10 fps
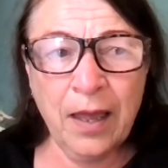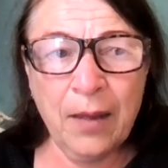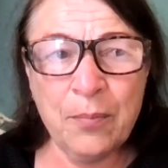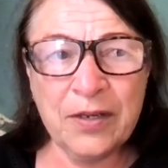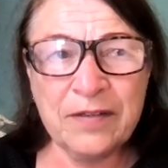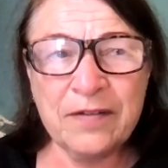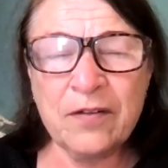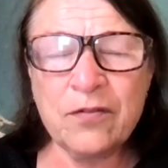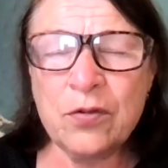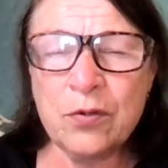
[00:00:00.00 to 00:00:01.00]
but it's
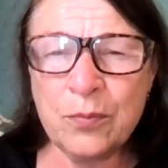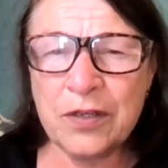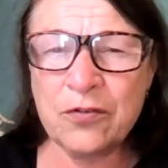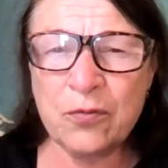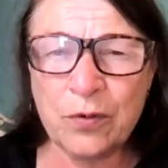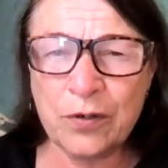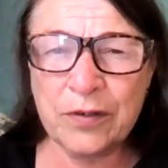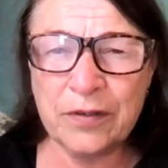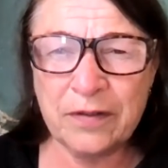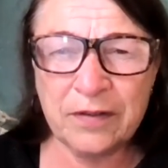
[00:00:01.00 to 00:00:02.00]
not too much where
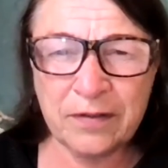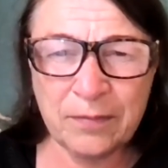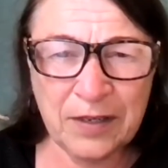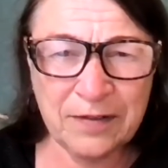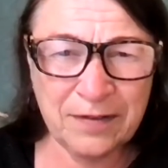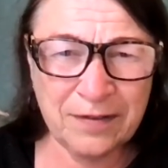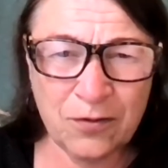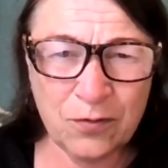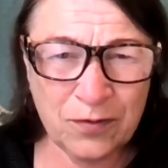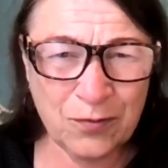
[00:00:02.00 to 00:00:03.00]
it makes it
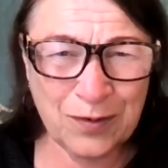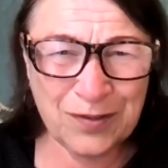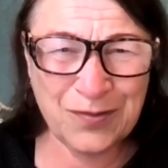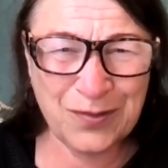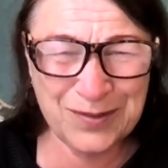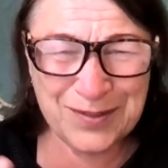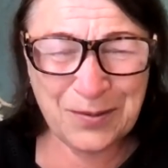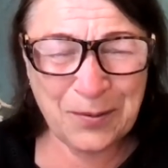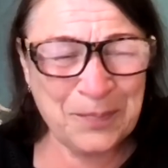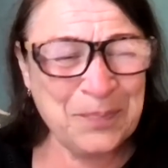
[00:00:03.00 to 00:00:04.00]
too stressful.
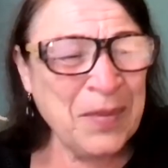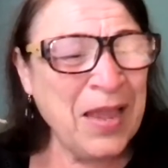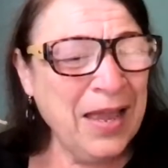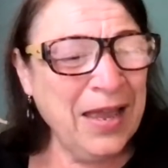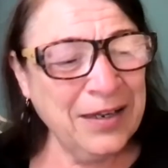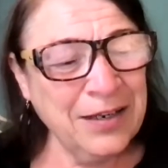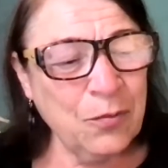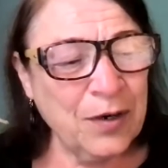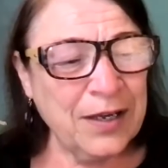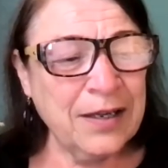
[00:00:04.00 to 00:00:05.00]
So
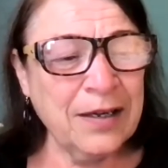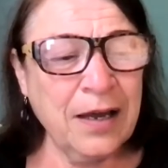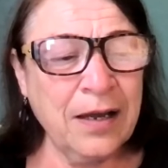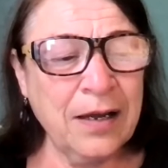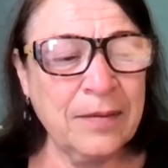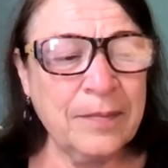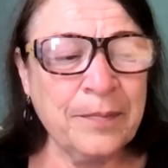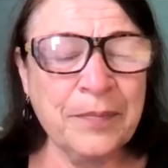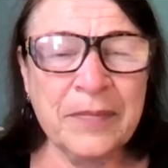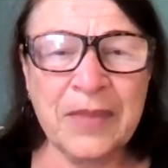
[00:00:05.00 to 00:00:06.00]
anyway,
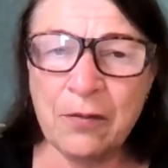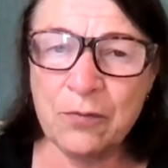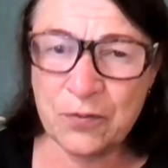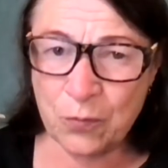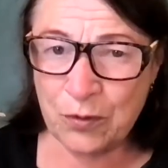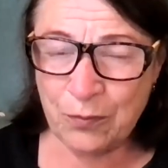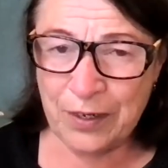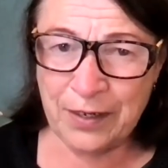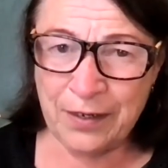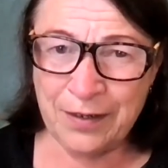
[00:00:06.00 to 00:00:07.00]
that was one
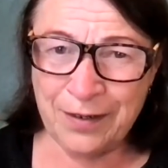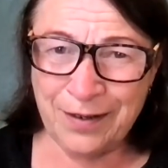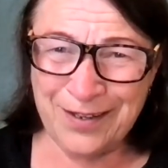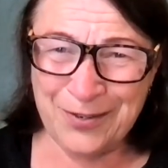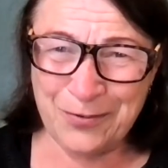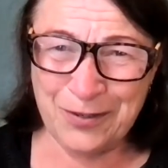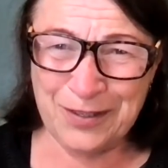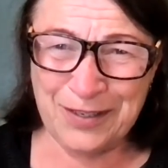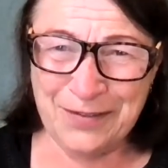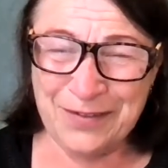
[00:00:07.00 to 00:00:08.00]
way I could
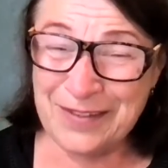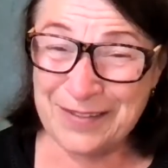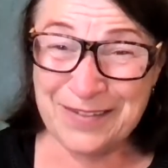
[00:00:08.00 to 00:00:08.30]
relieve. The